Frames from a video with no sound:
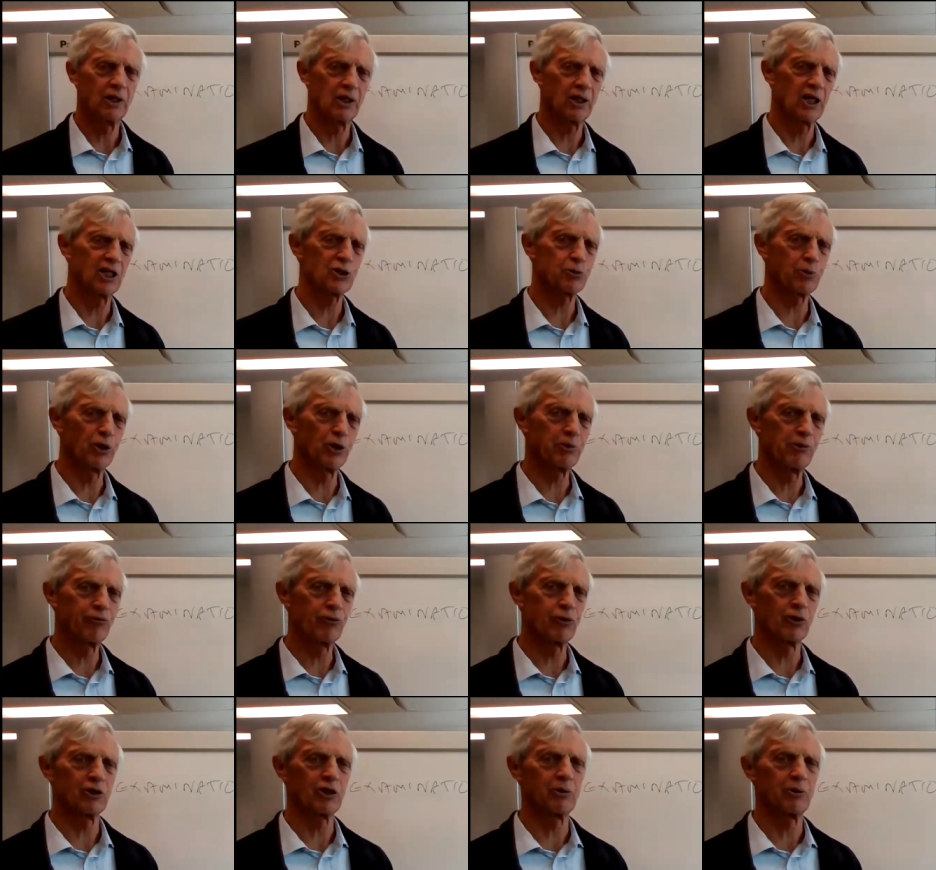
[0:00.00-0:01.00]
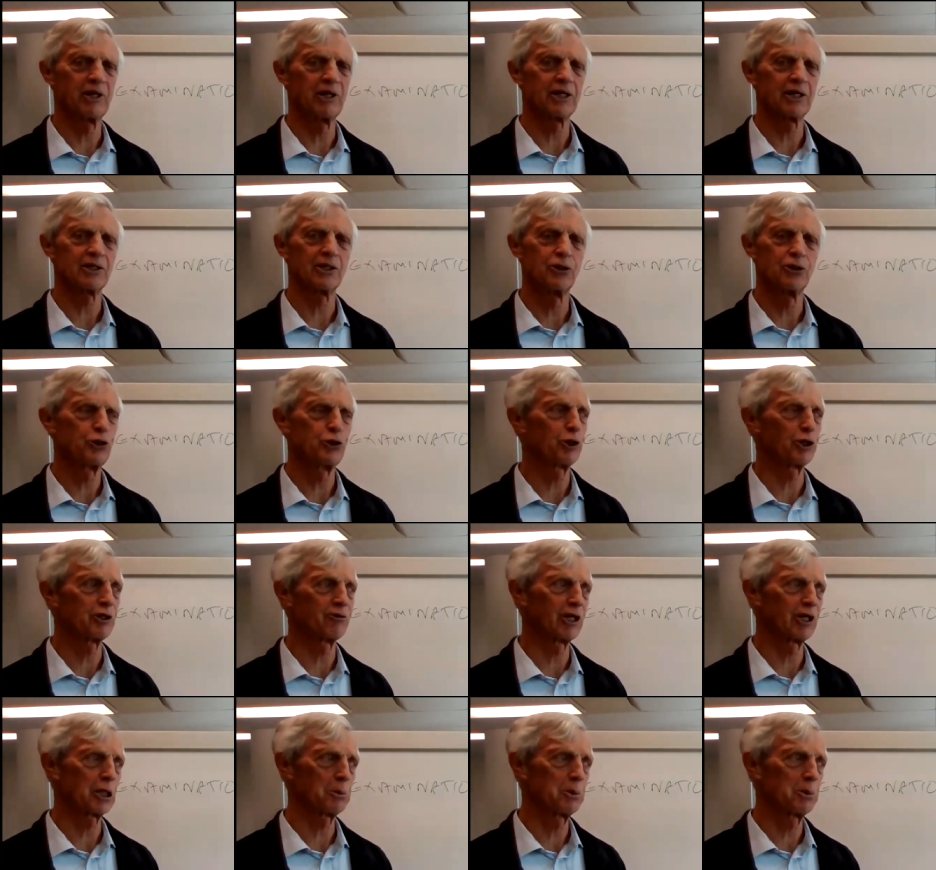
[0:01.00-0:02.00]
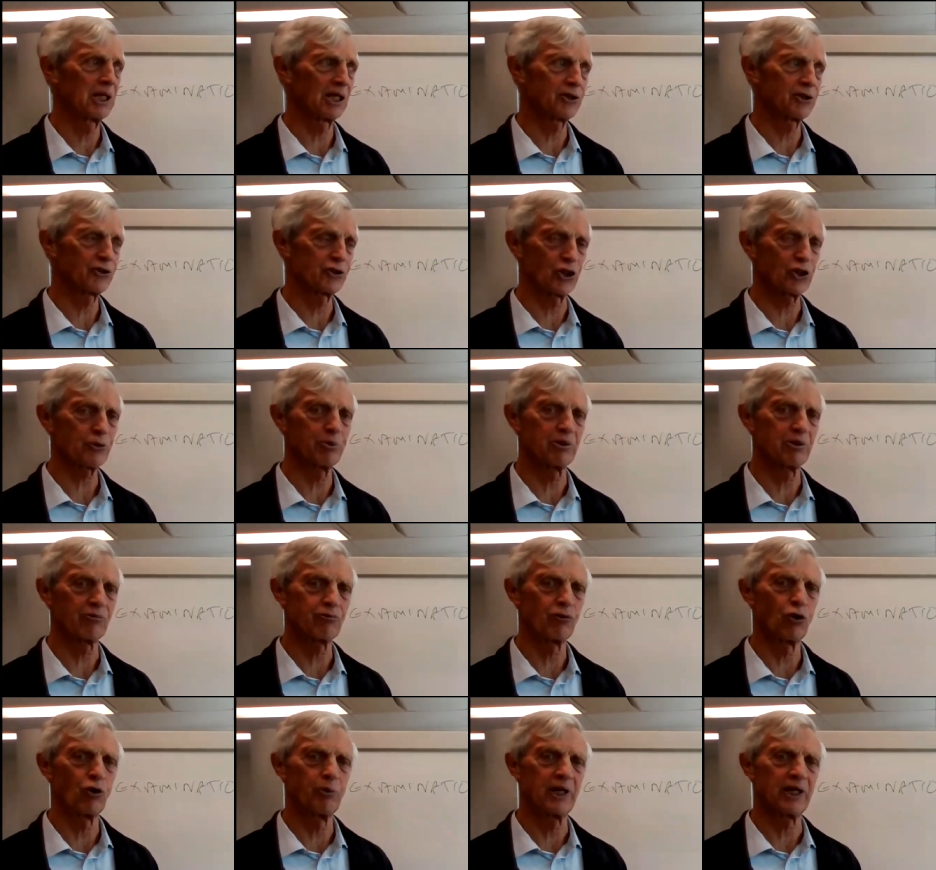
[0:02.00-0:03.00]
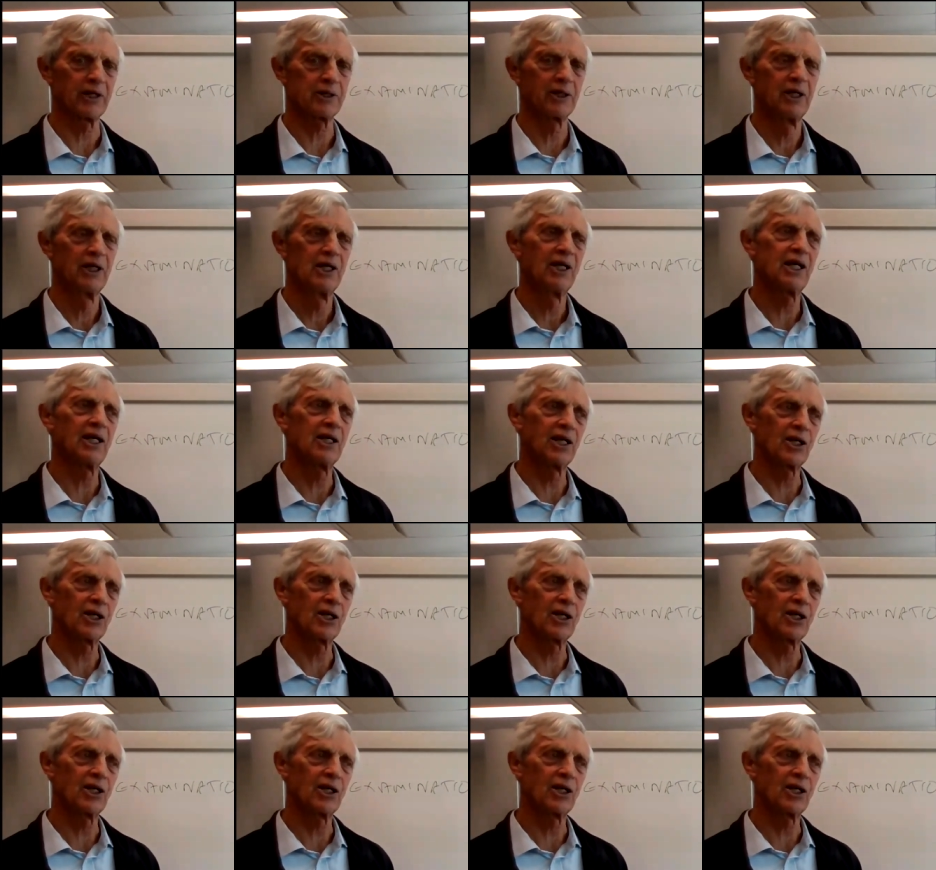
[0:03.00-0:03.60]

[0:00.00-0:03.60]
we I spoke before about the neurodevelopmental assessment format,